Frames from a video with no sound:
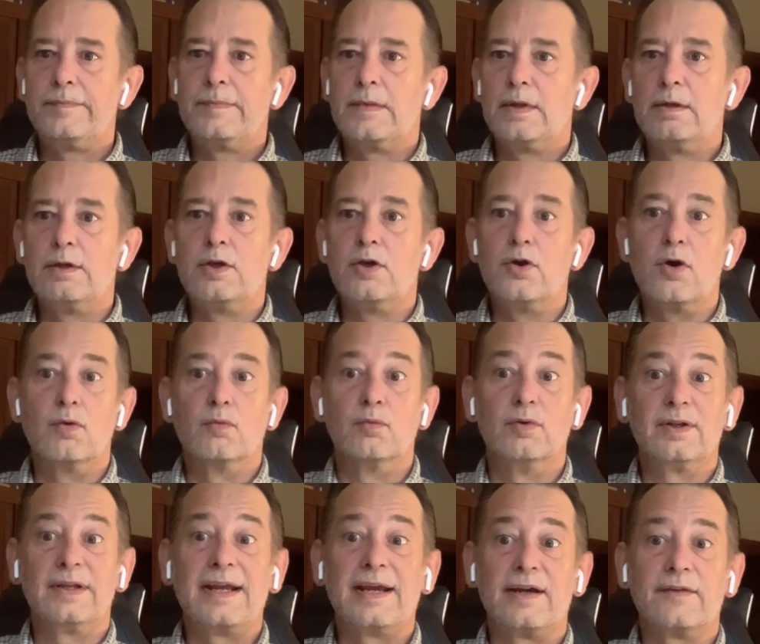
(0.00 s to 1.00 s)
you don't
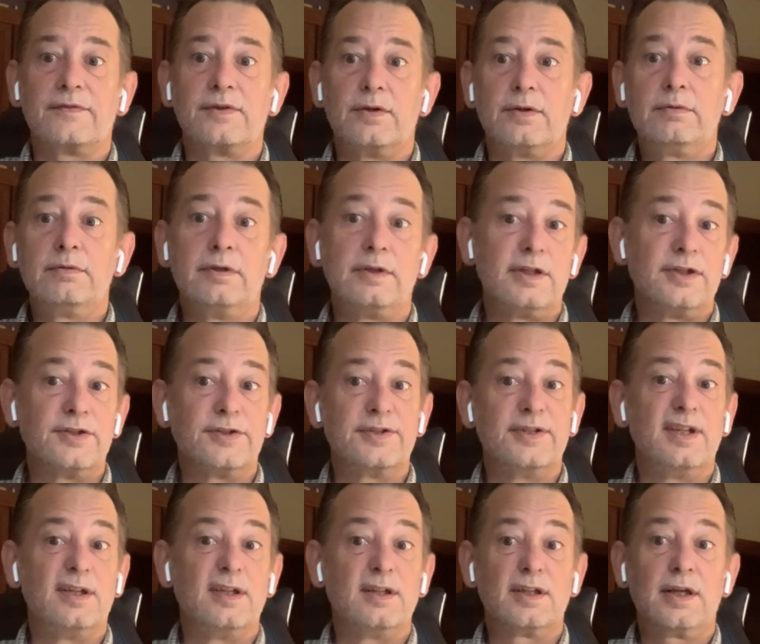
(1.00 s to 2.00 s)
really have to do it. You just
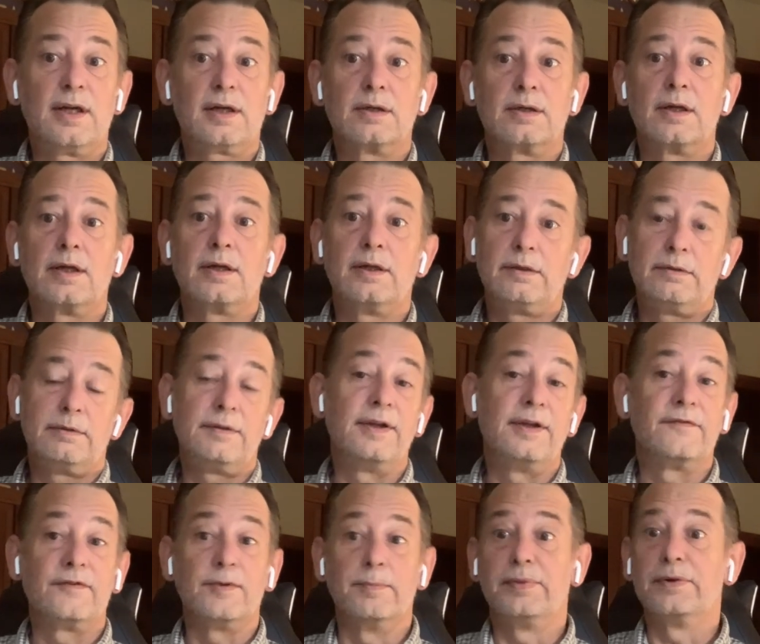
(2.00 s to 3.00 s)
need to check on it. And
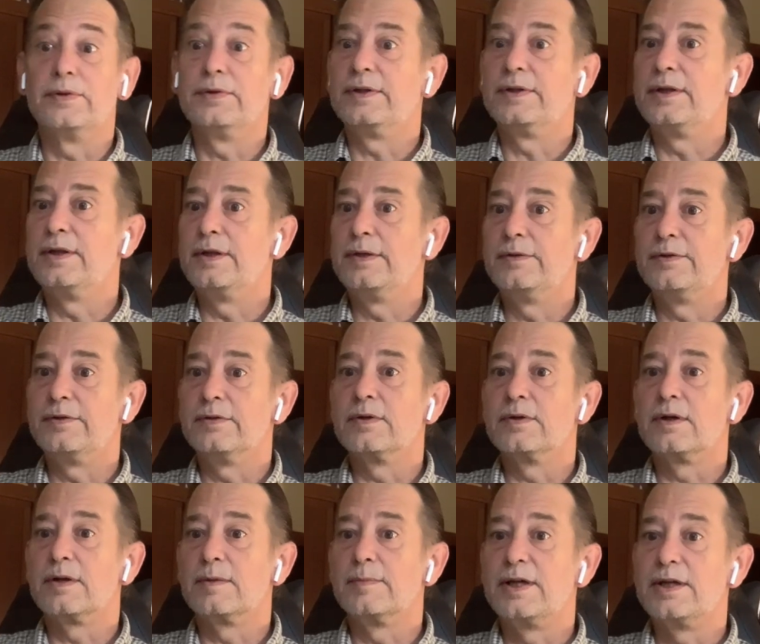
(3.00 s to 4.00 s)
if you build into your
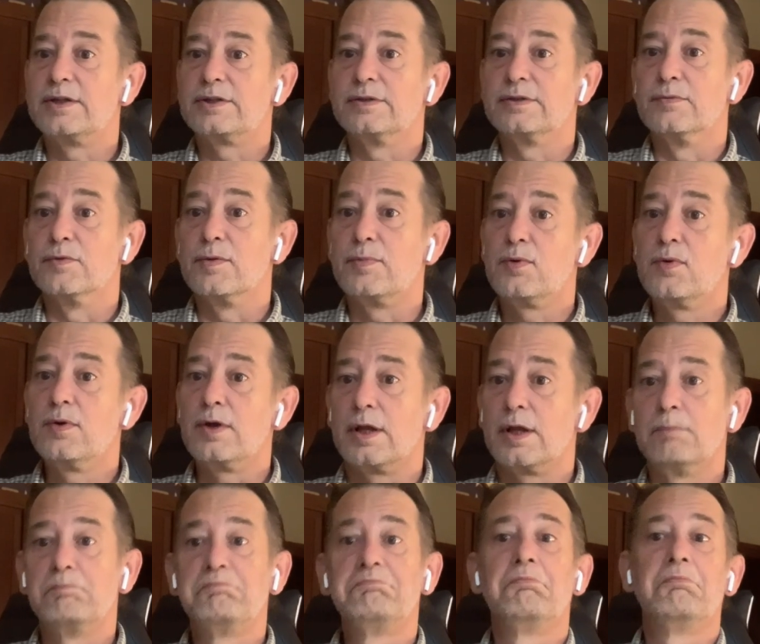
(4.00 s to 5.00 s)
automation
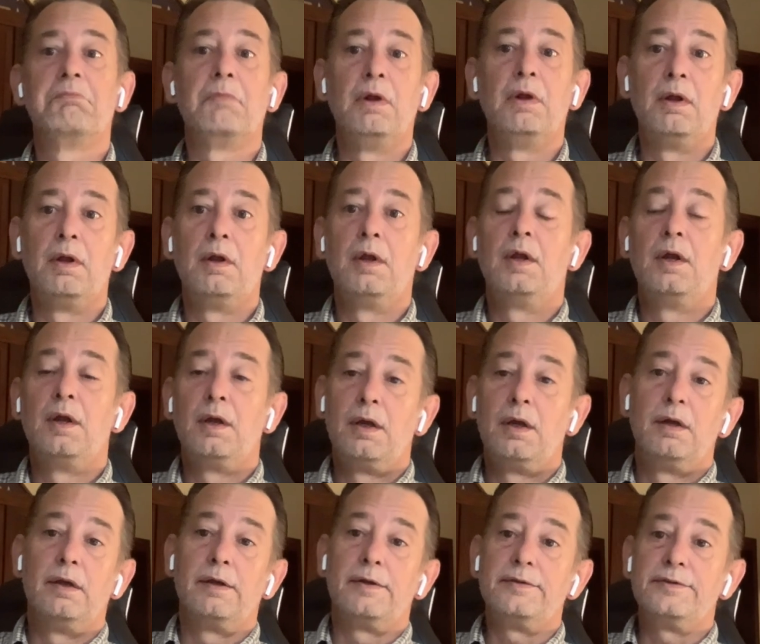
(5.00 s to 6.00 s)
reporting,
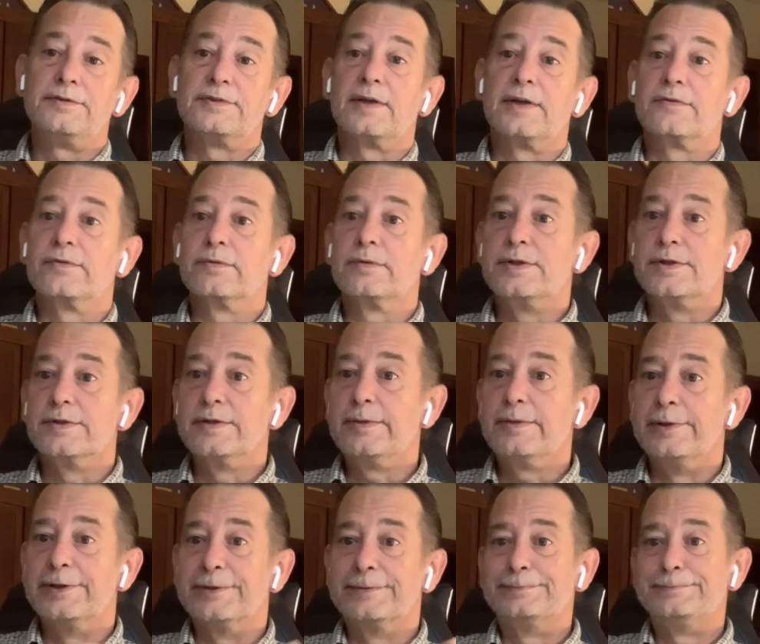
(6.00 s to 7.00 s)
you just have to read your email,